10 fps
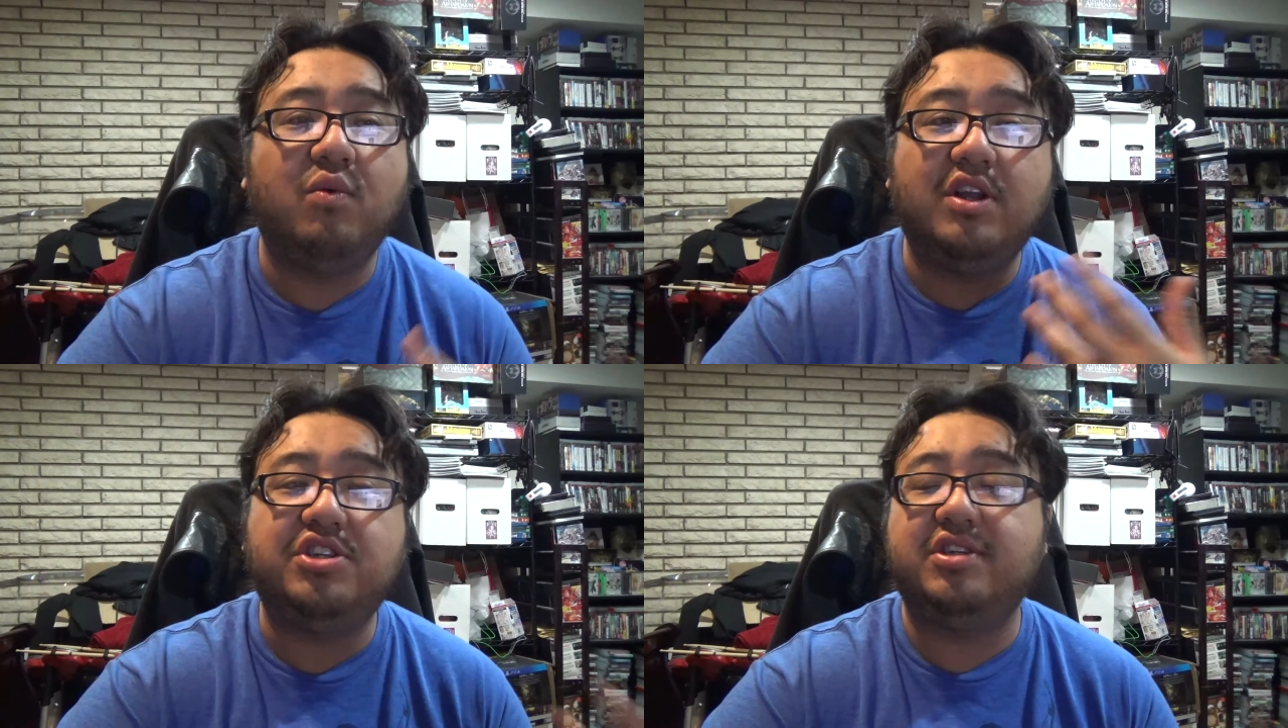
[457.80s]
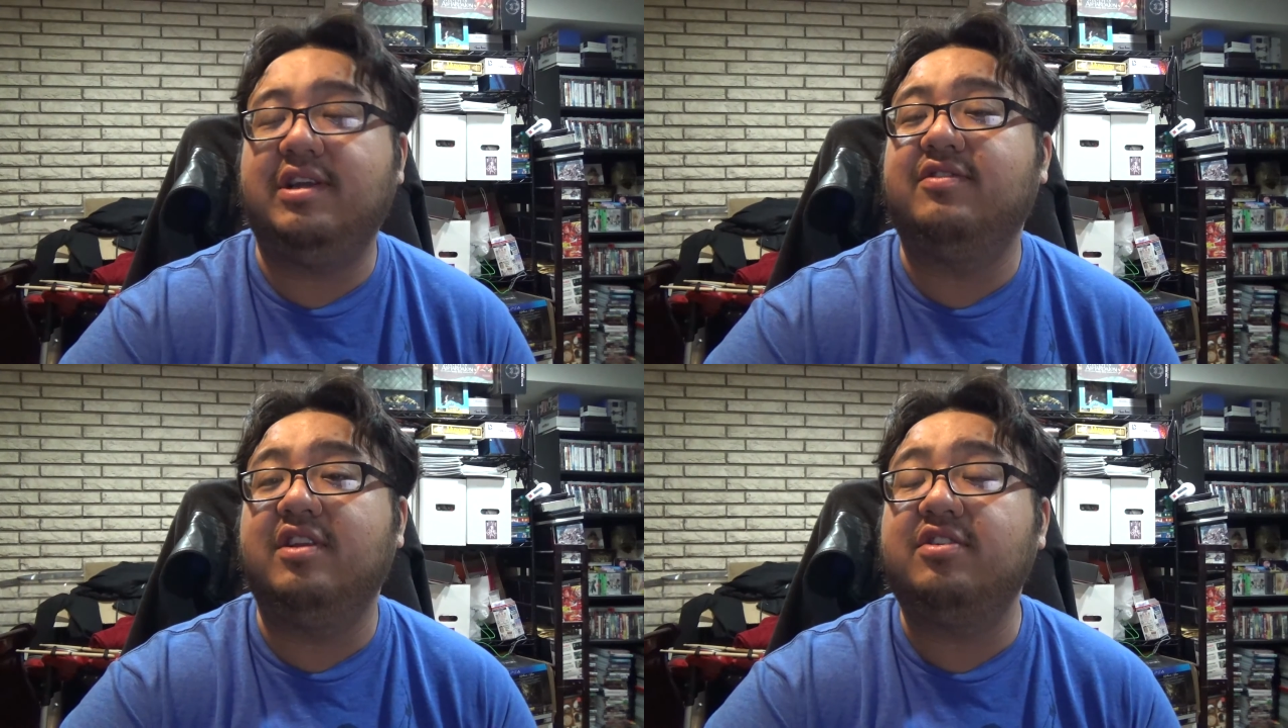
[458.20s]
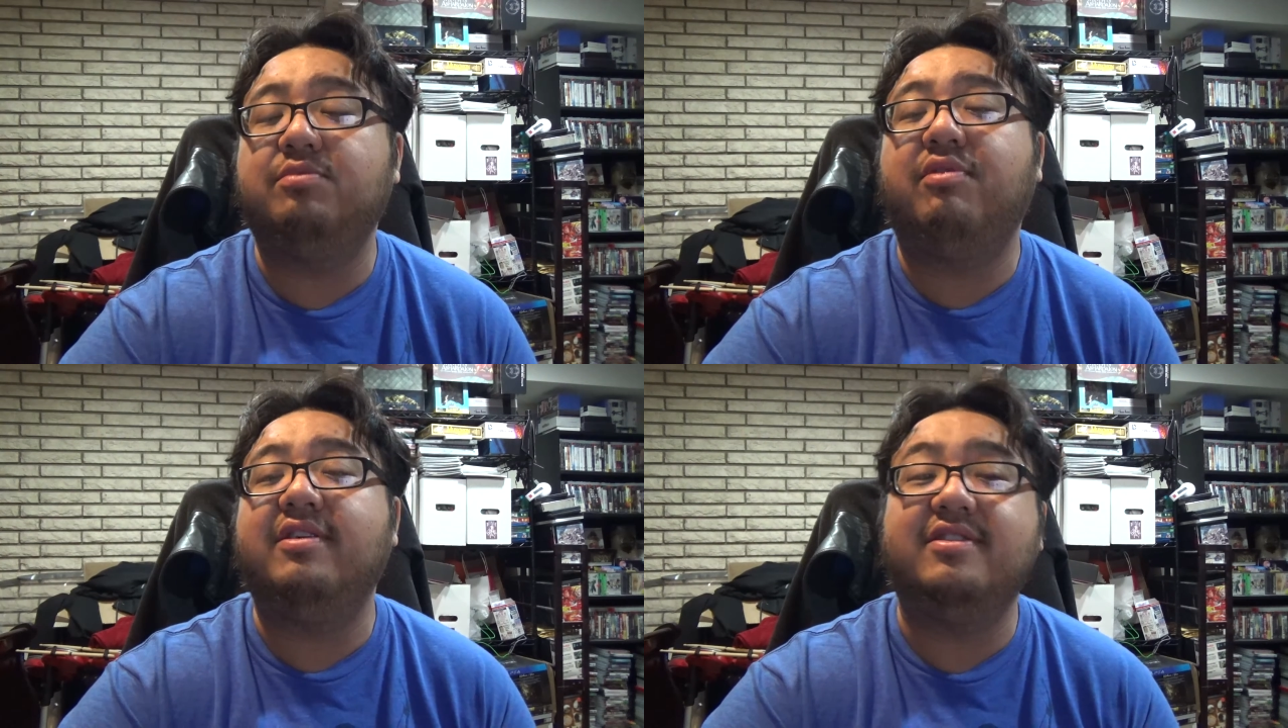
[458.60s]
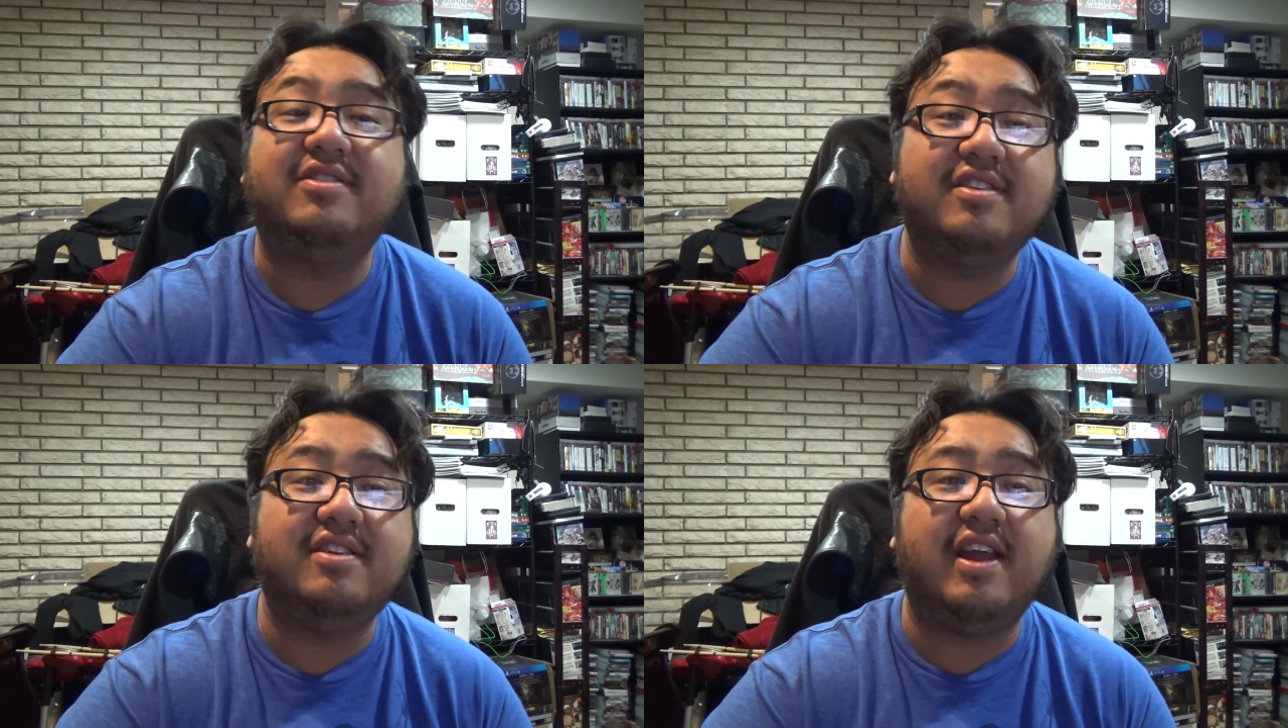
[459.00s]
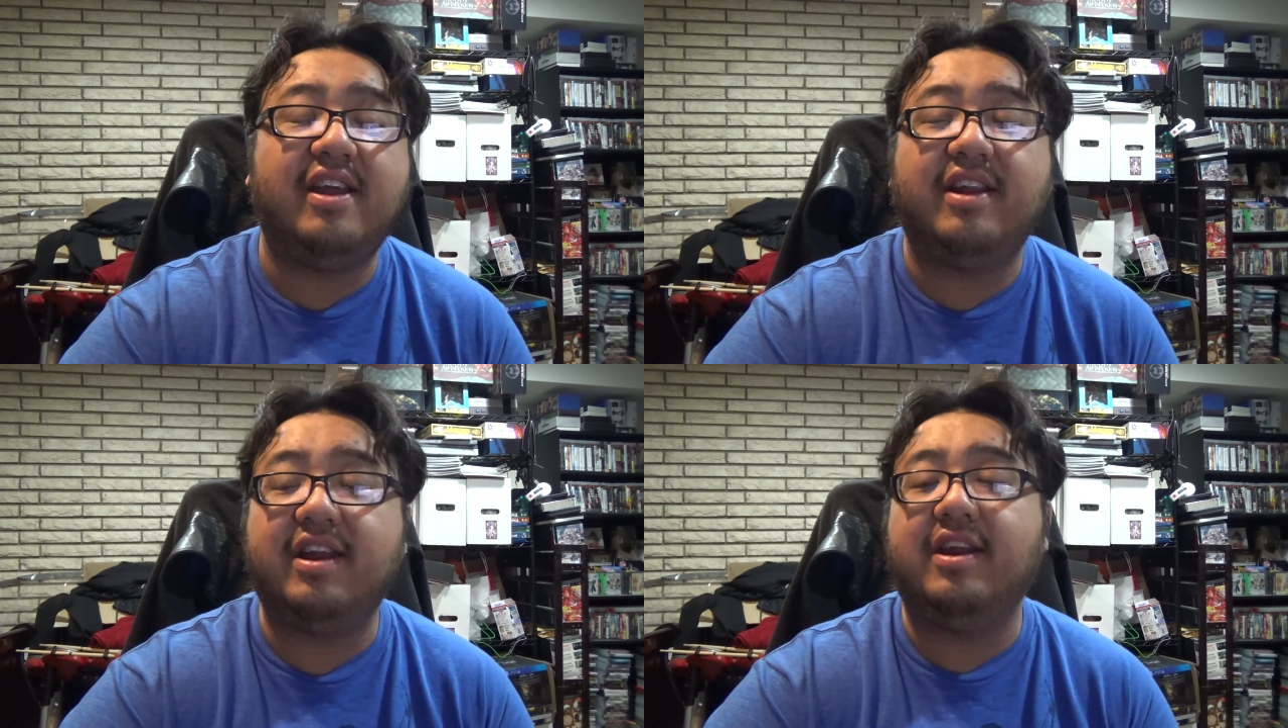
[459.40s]
which is listing price at
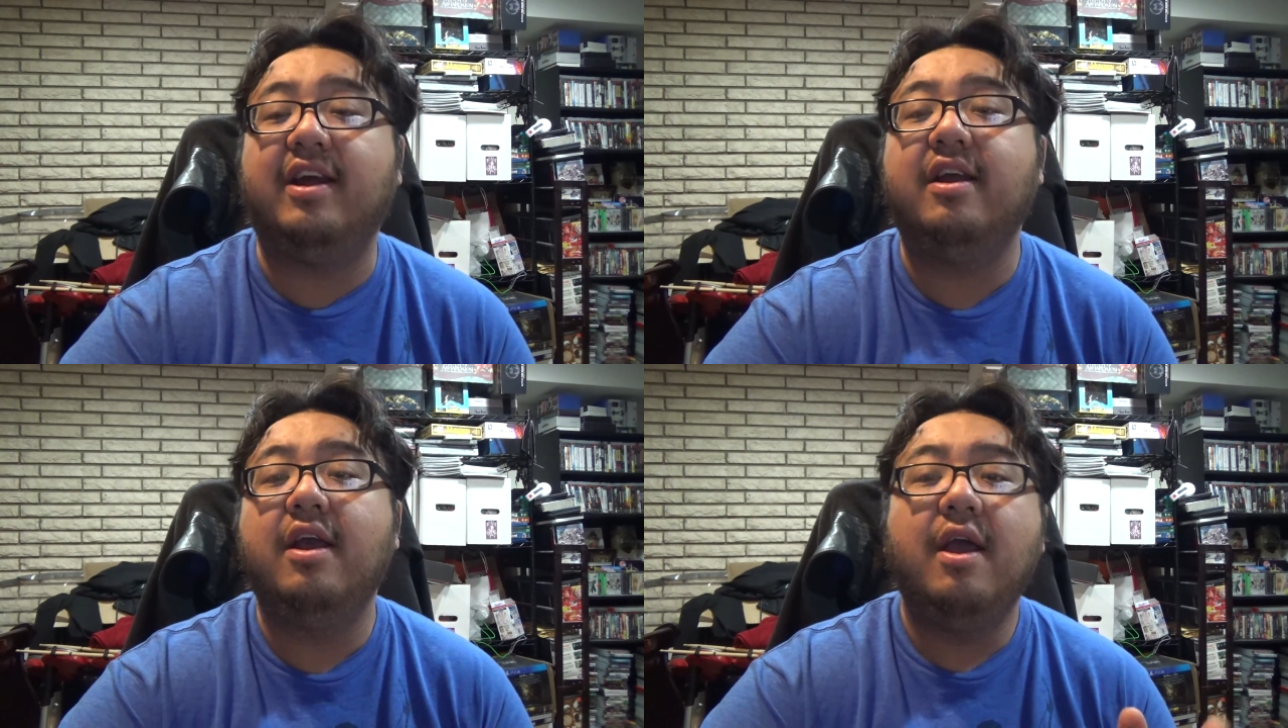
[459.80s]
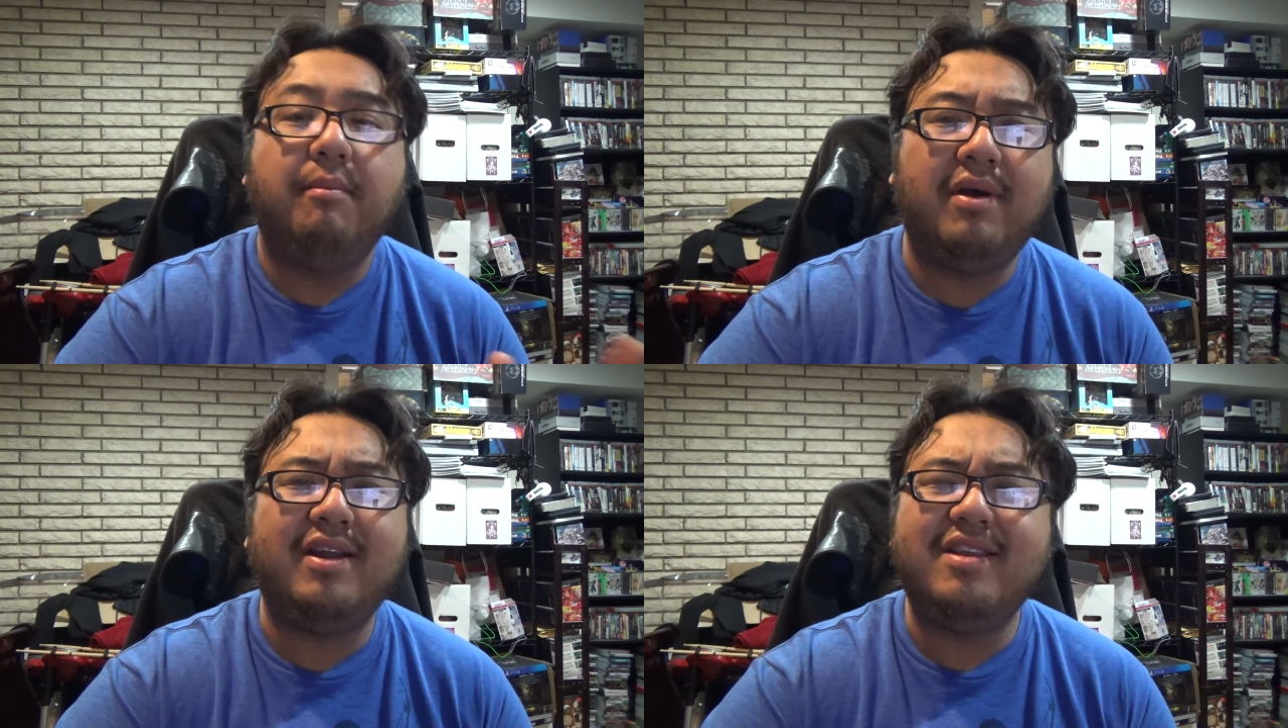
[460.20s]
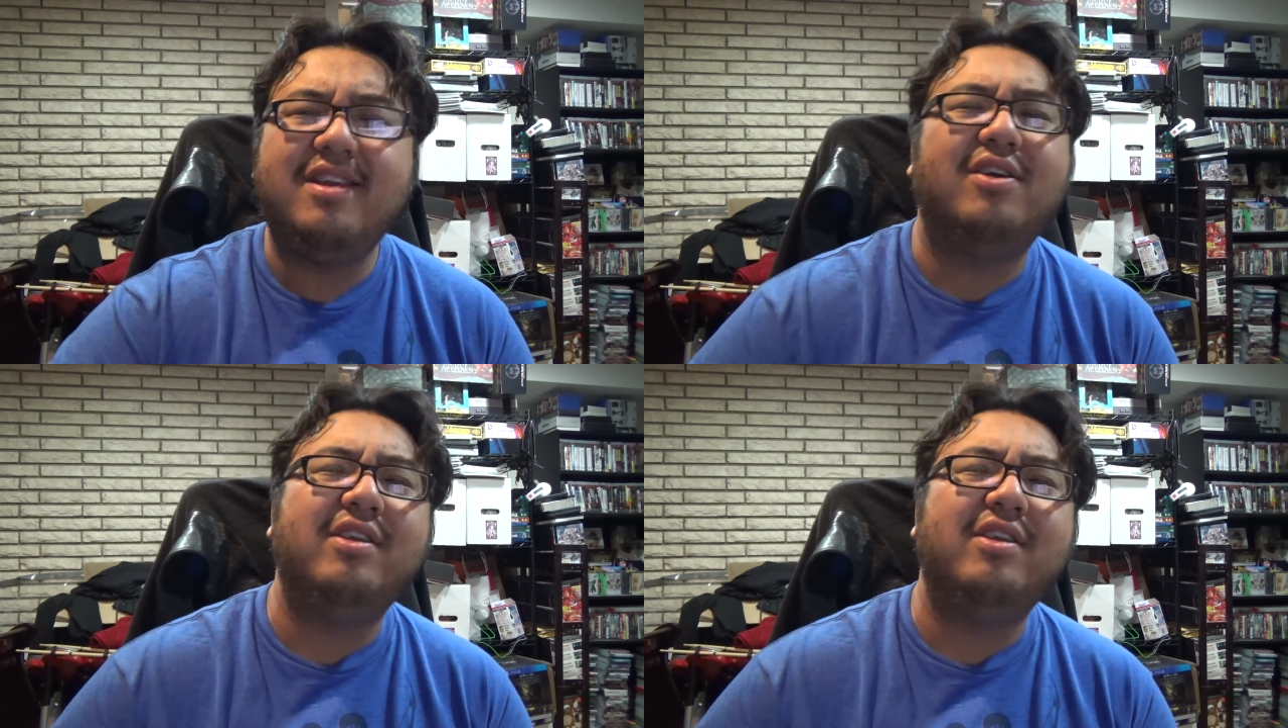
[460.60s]
$69.99. But it